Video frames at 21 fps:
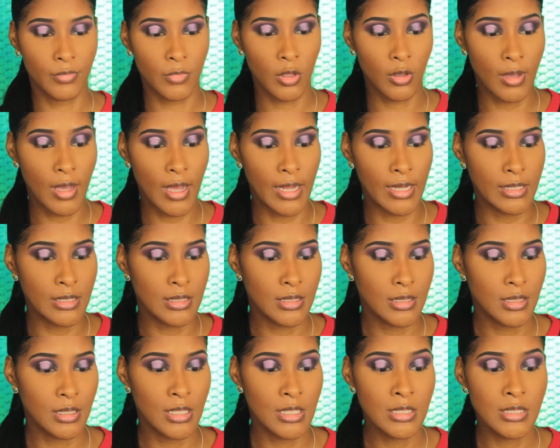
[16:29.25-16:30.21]
You
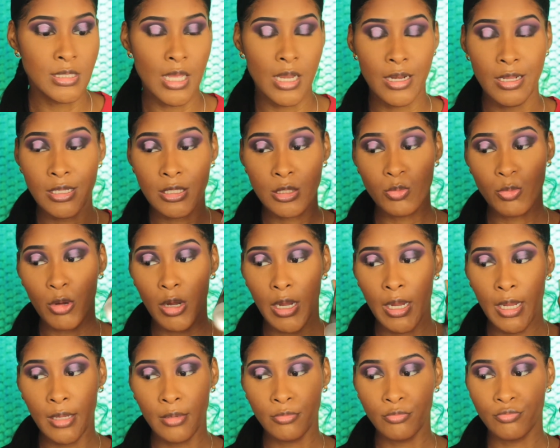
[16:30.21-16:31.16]
guys, this setting
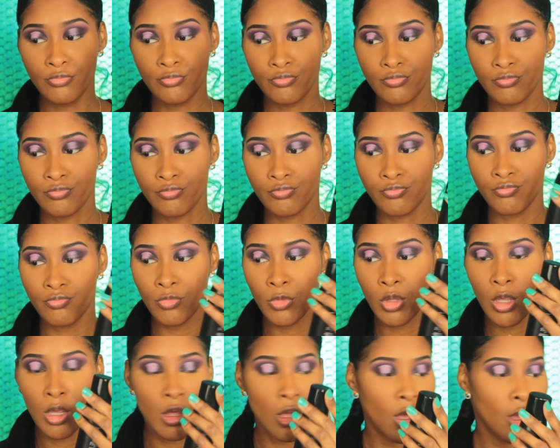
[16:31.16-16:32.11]
spray,
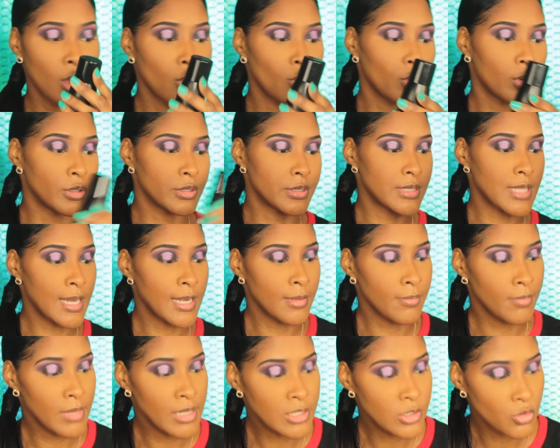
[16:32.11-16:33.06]
well,
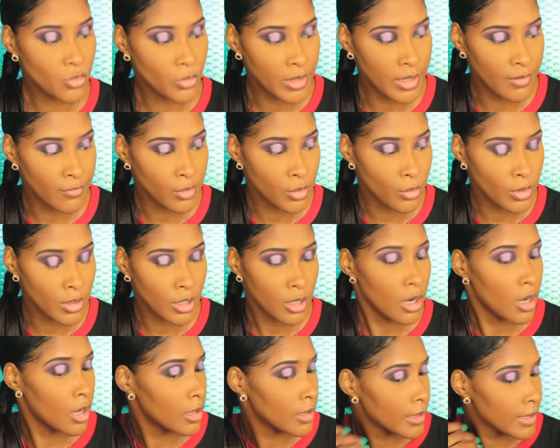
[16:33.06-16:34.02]
setting mist, whatever you want
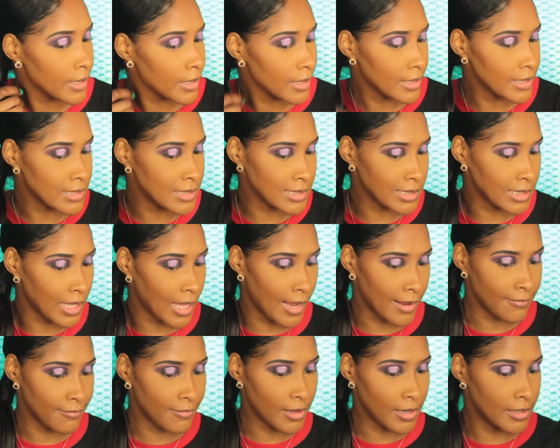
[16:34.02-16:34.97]
to call it, is
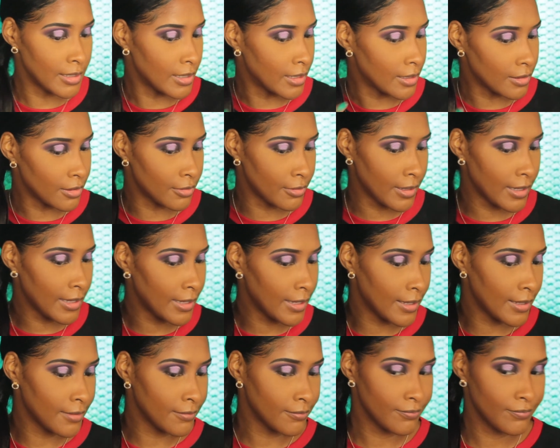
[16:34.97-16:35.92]
life, honey,
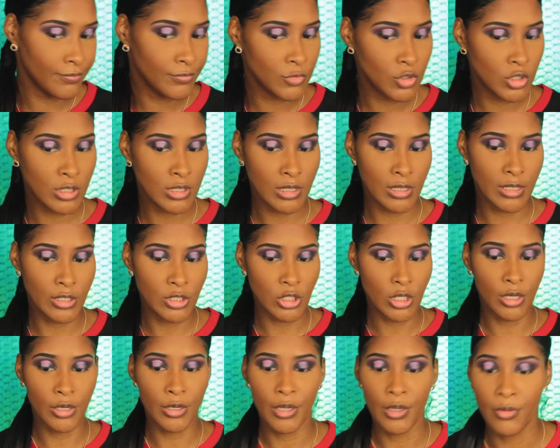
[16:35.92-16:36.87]
okay? Just to let
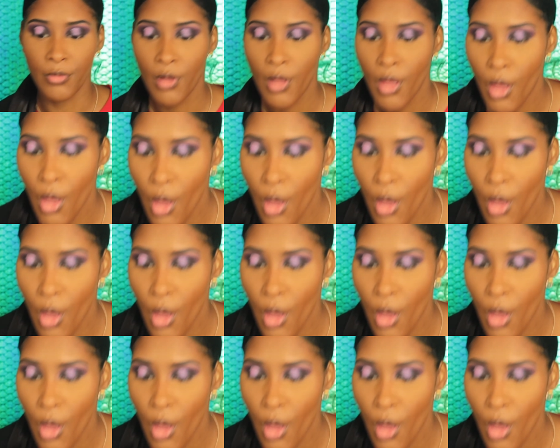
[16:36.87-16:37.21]
y'all know.